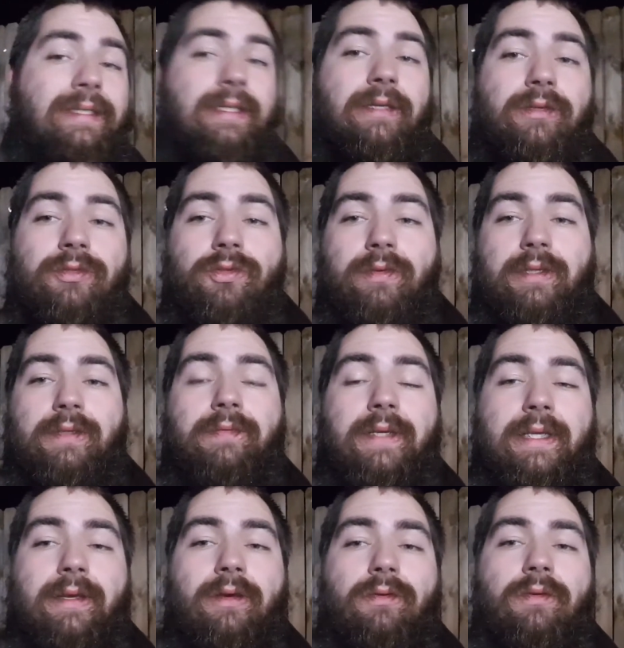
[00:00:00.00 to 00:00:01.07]
did enjoy this
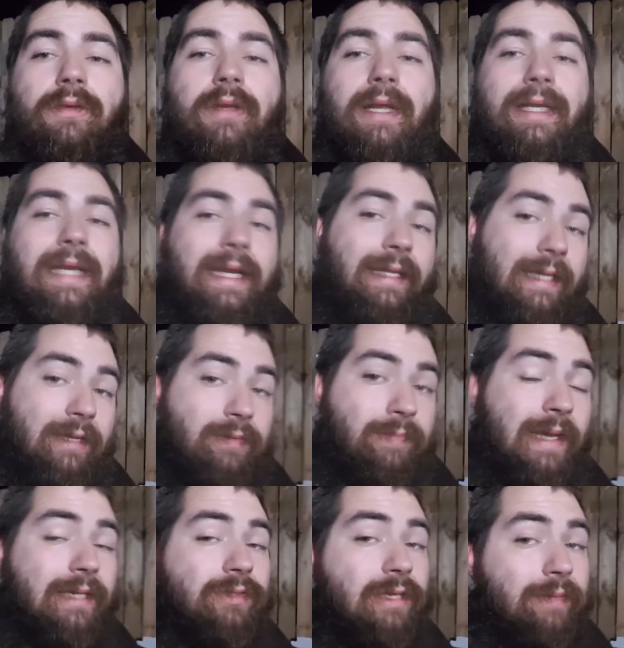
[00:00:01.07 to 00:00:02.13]
video. Kind of like how the
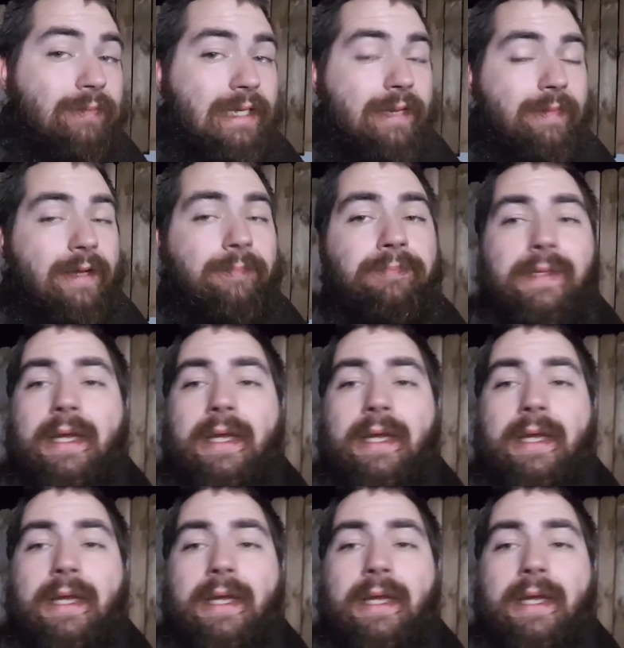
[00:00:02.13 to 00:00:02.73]
paint job came out.